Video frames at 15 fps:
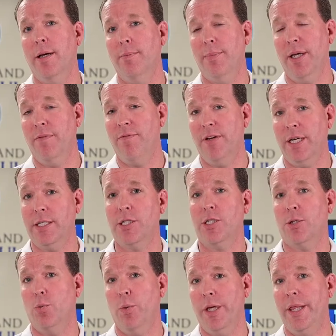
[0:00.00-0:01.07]
be fixed
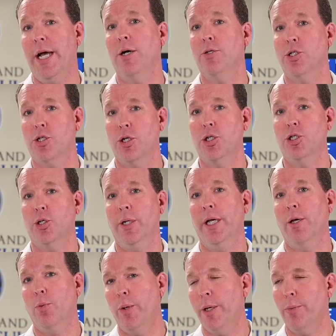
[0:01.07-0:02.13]
without surgery,
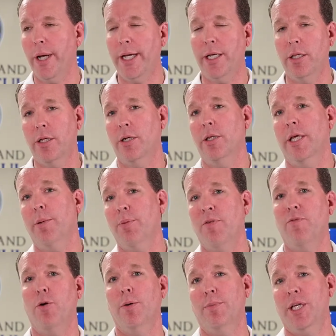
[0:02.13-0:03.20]
and we regularly
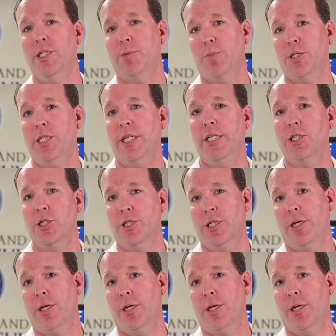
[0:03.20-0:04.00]
perform these procedures